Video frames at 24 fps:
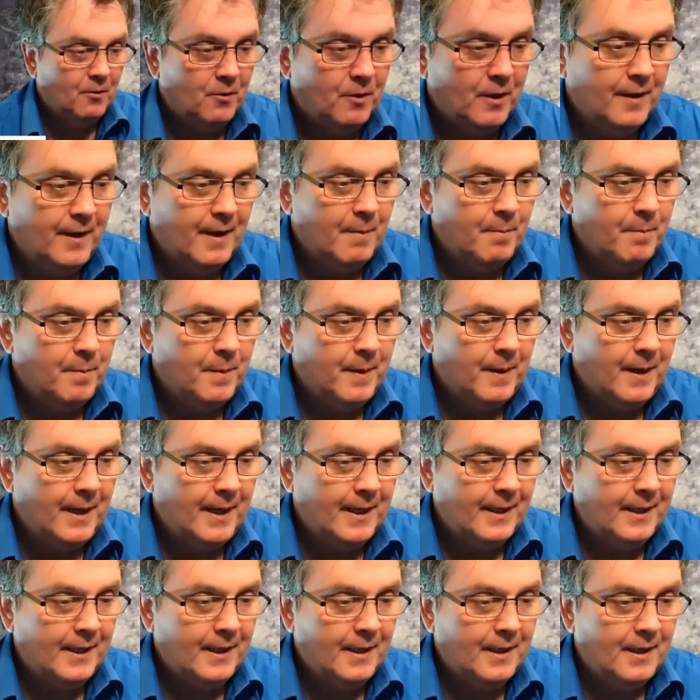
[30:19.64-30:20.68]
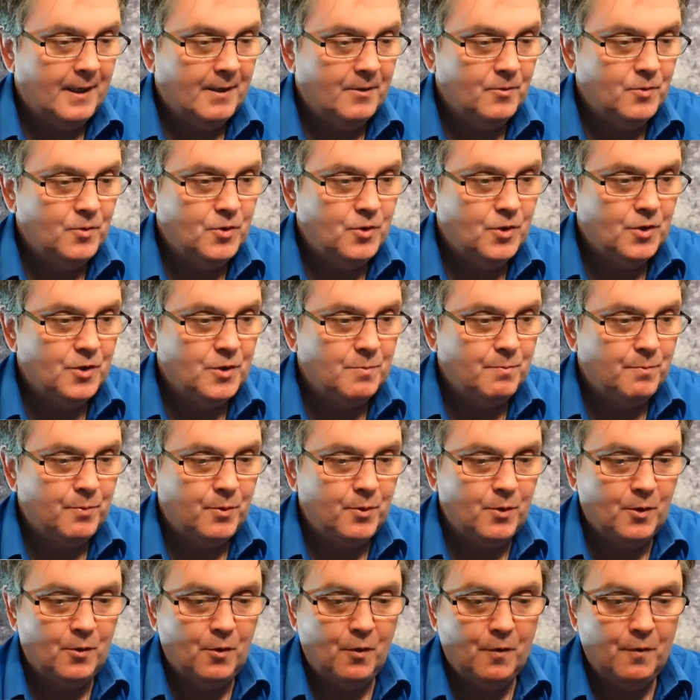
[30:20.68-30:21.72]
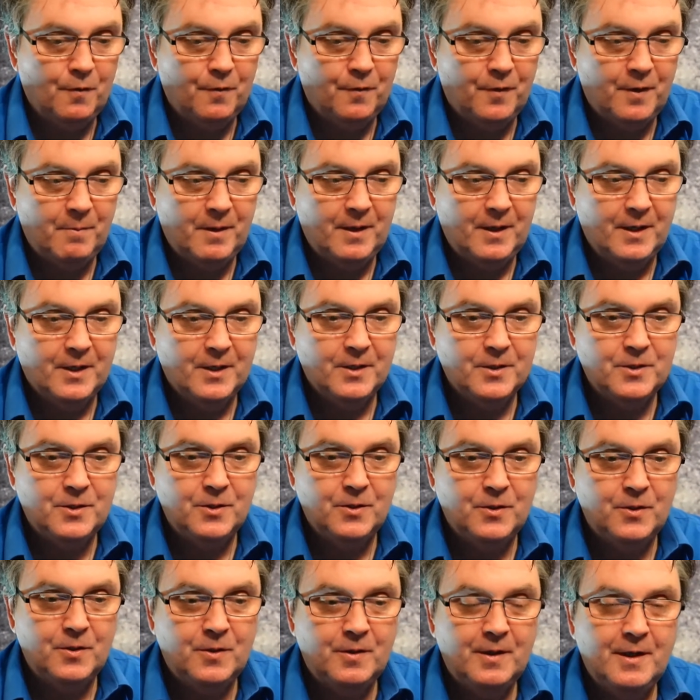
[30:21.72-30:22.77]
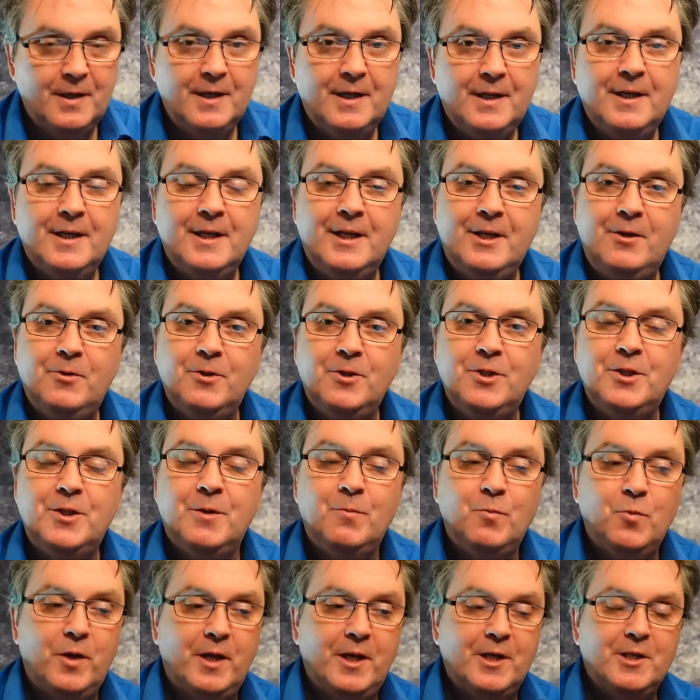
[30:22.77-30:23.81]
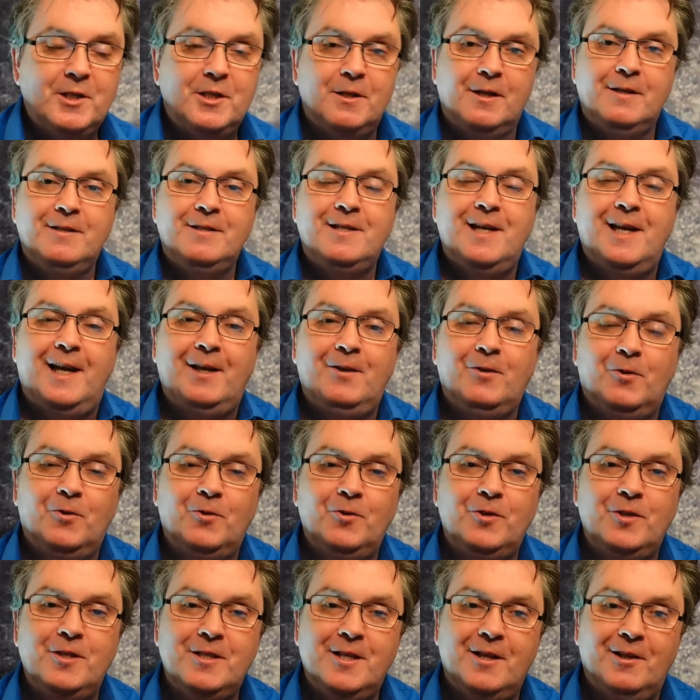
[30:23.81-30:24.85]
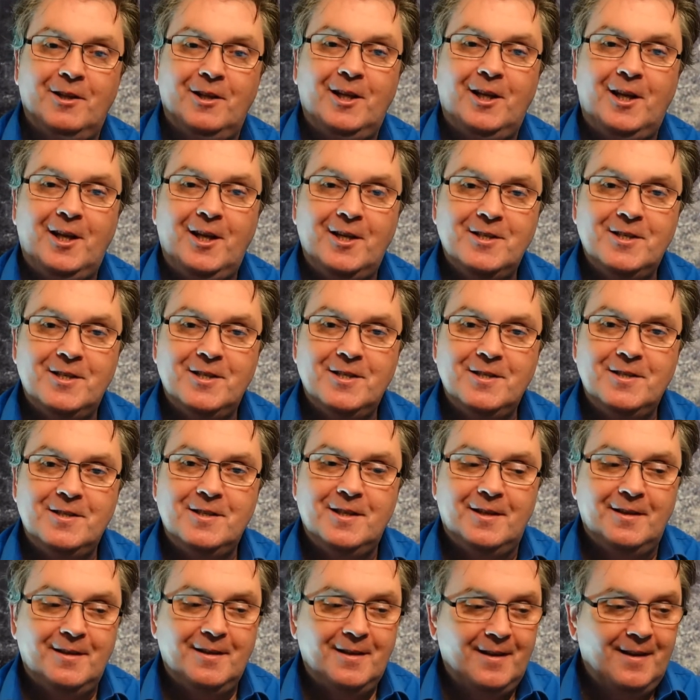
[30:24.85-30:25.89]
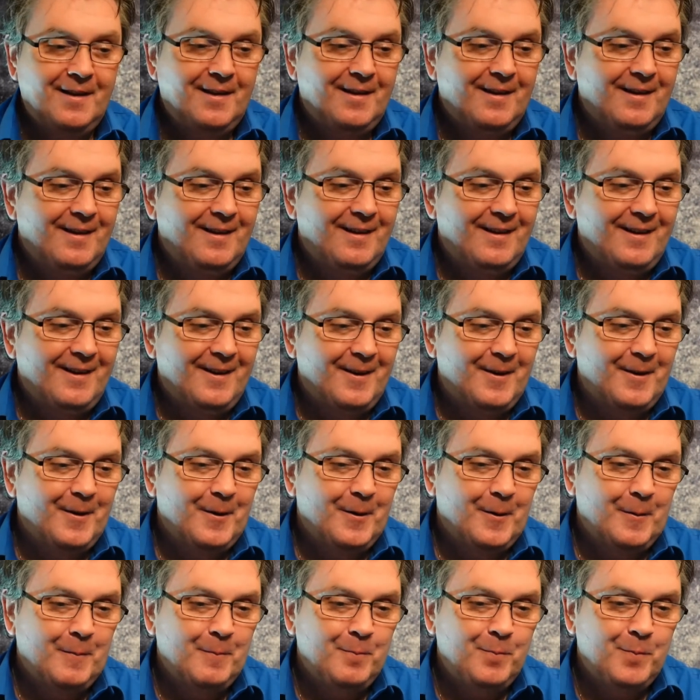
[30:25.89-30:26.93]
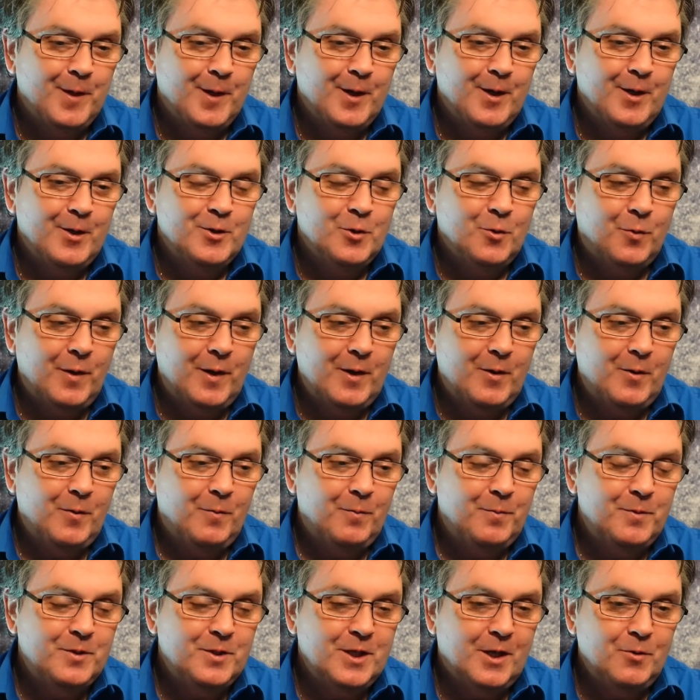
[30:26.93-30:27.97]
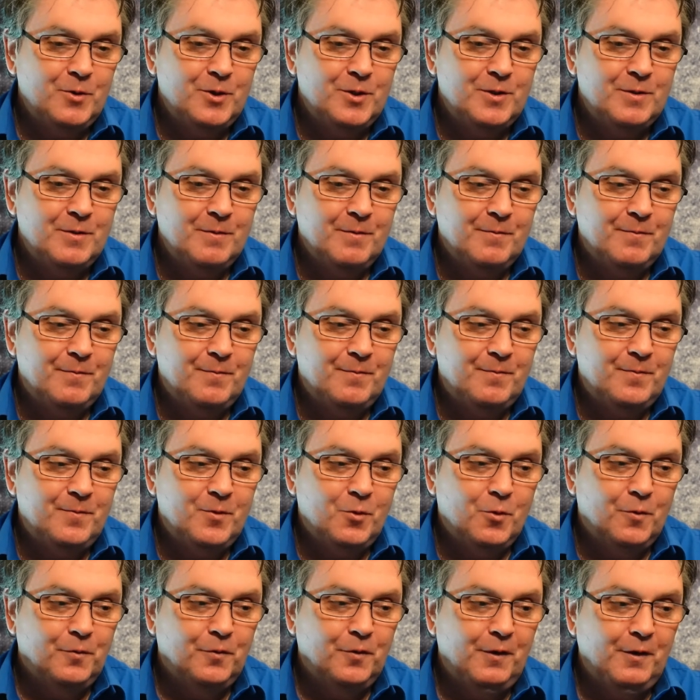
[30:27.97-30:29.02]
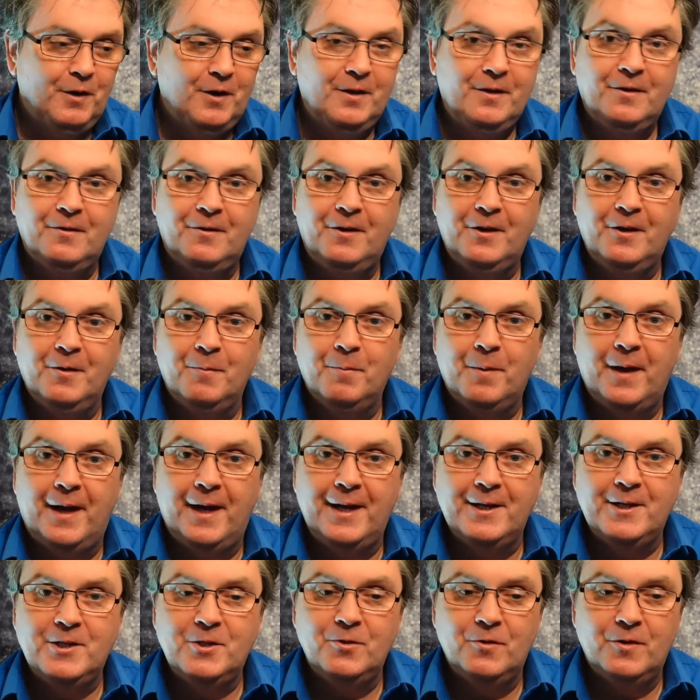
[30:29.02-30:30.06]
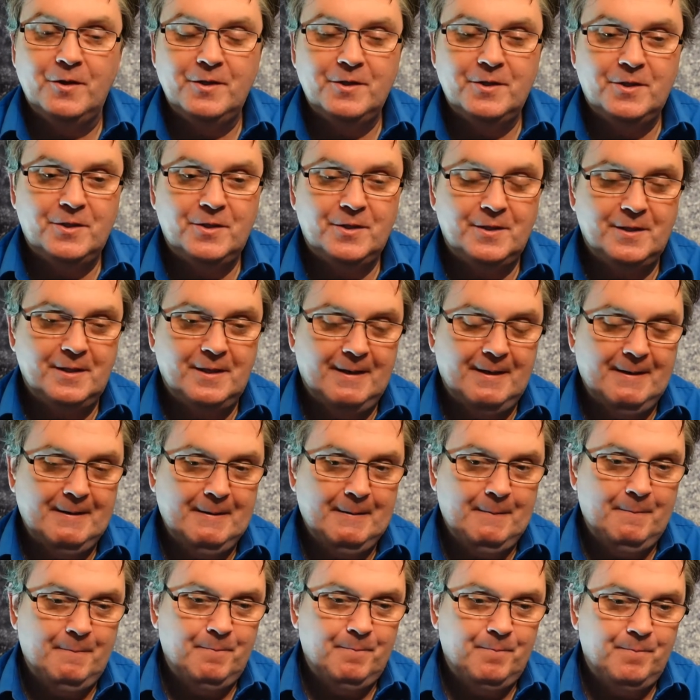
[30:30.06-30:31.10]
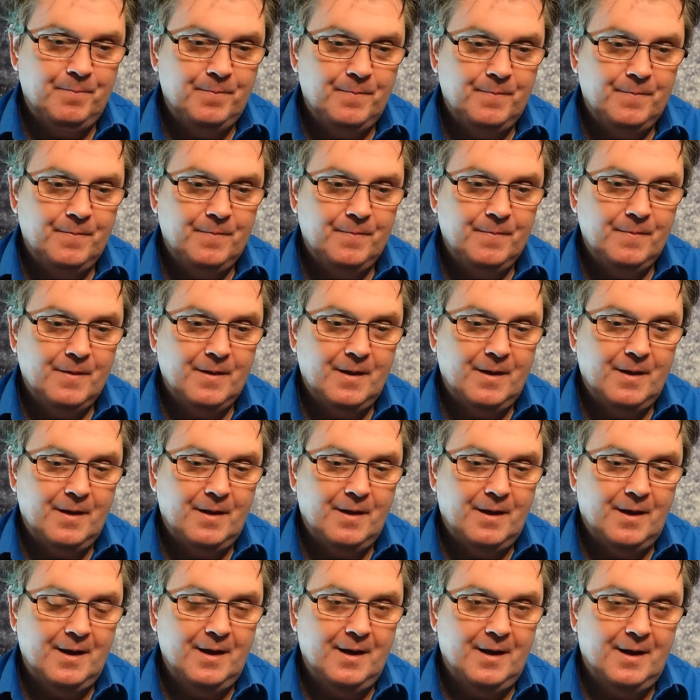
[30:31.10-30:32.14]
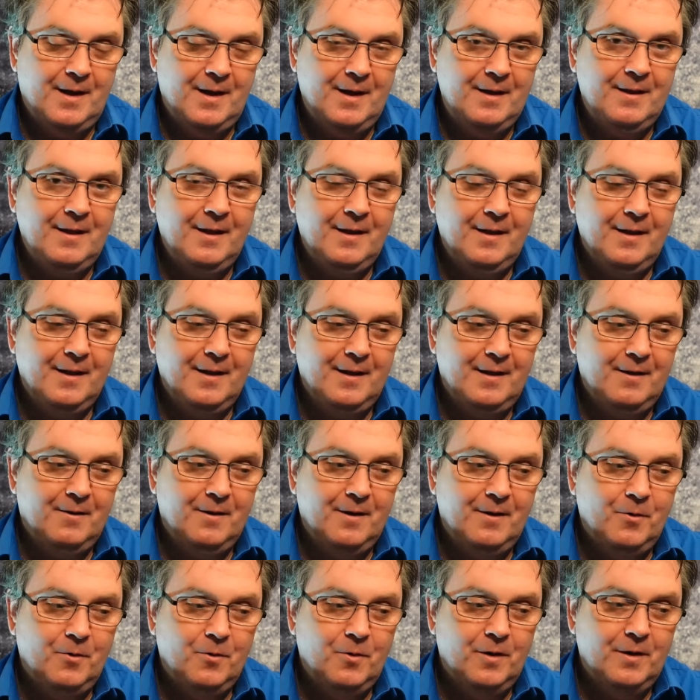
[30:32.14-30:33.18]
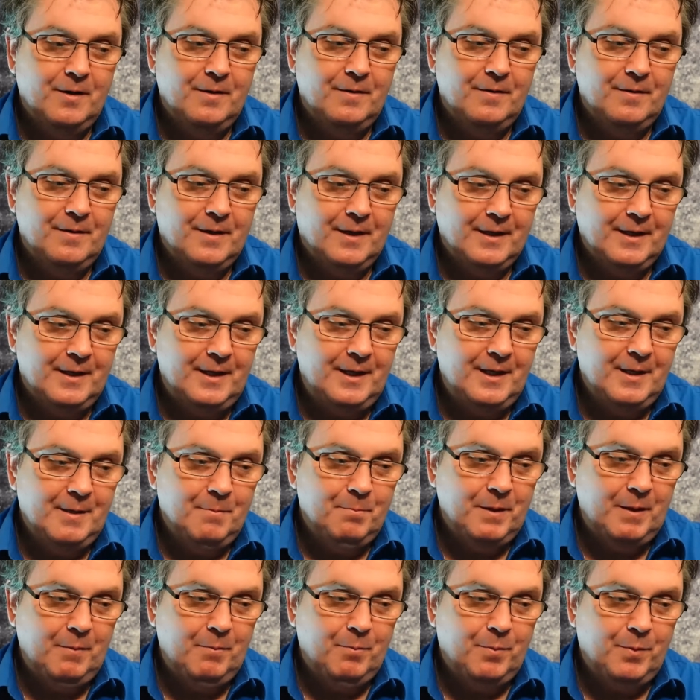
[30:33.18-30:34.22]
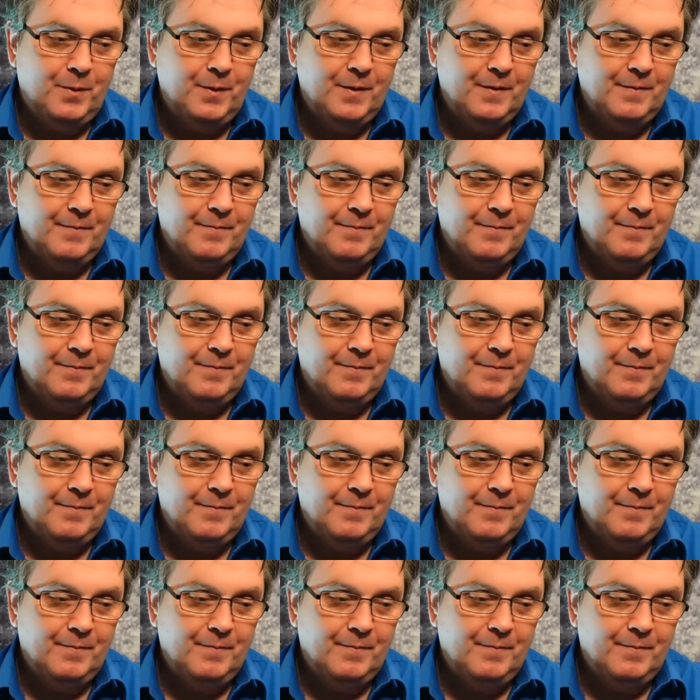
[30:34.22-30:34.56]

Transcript: will get that back. I'll just put her off for a minute or two. You know, some weeks the technology is hilarious, isn't it? Um, so, well, Bijal's hopefully going to come back to us. Um, I, I think, oh, I can hear a beep.